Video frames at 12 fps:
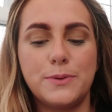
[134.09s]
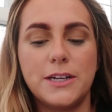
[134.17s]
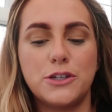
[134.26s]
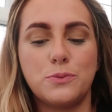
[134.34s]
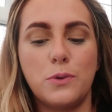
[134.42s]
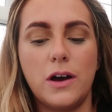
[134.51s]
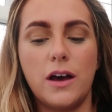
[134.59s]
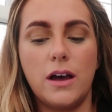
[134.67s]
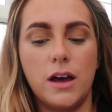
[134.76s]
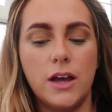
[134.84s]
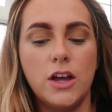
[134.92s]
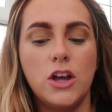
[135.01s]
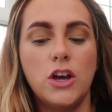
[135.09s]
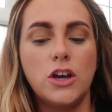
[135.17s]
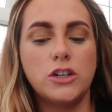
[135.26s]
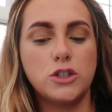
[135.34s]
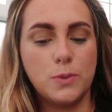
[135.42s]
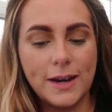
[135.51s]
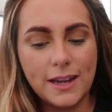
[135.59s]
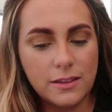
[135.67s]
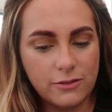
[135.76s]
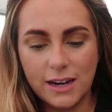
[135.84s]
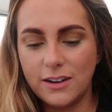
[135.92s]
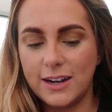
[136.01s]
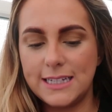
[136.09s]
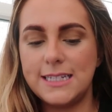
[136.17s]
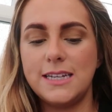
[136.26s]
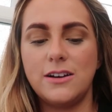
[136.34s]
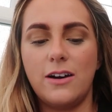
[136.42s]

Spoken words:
which were $23.99.